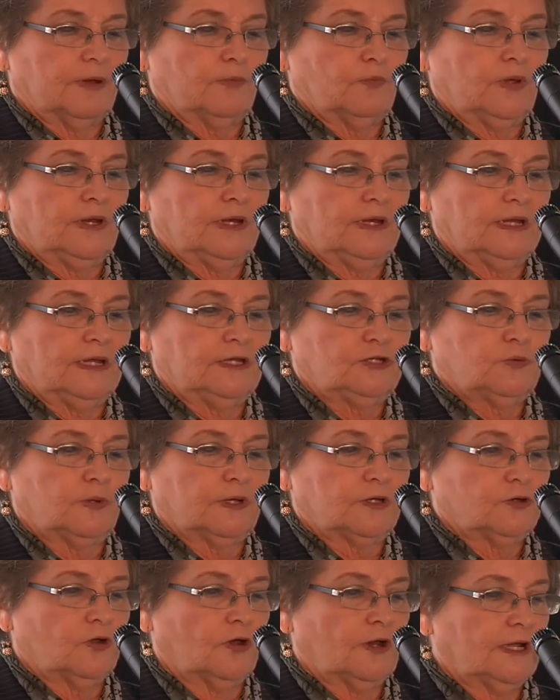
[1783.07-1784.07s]
but we need
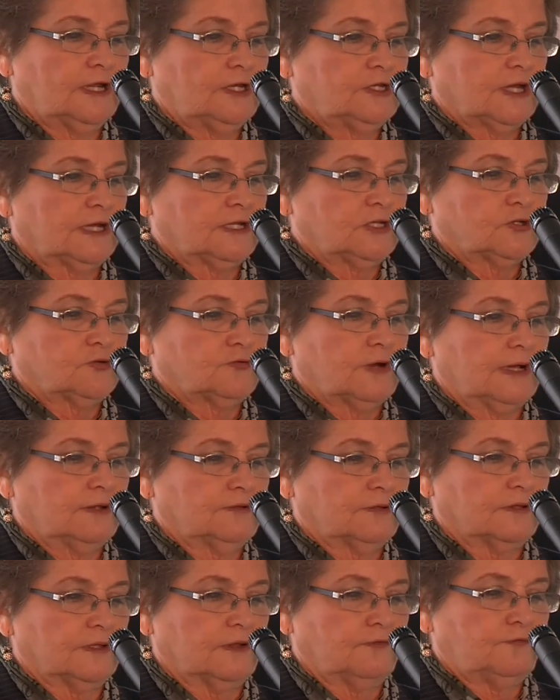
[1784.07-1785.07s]
to acknowledge and
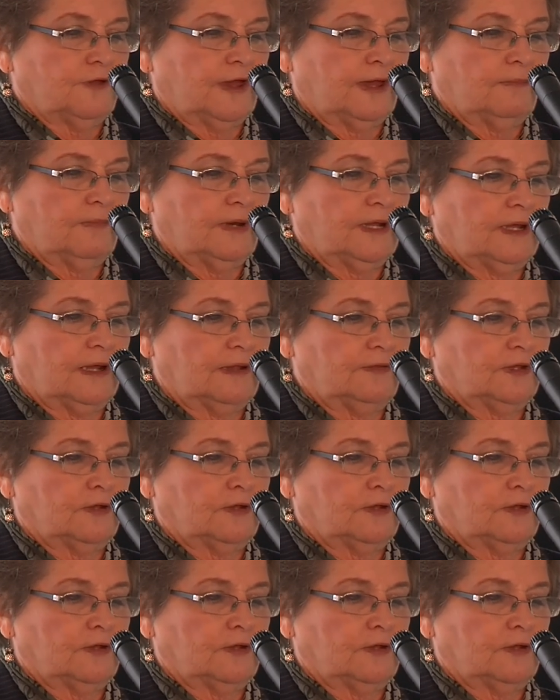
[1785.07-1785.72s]
strengthen the family